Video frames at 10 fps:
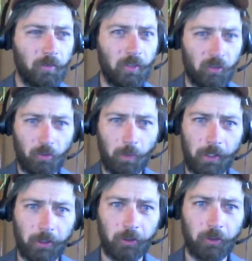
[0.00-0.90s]

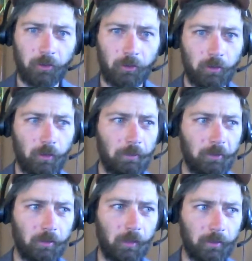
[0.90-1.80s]
Spanish, I
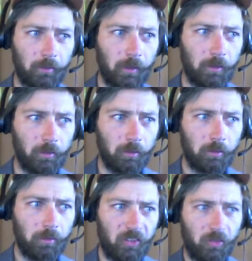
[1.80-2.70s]
mean, like
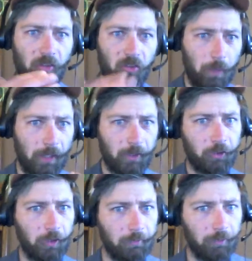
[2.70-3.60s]
these Spanish
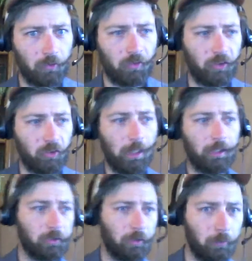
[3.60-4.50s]
trade routes, these
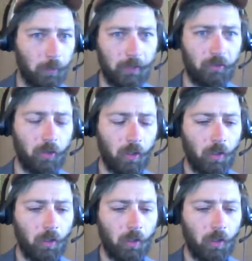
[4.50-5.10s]
Spanish roadways,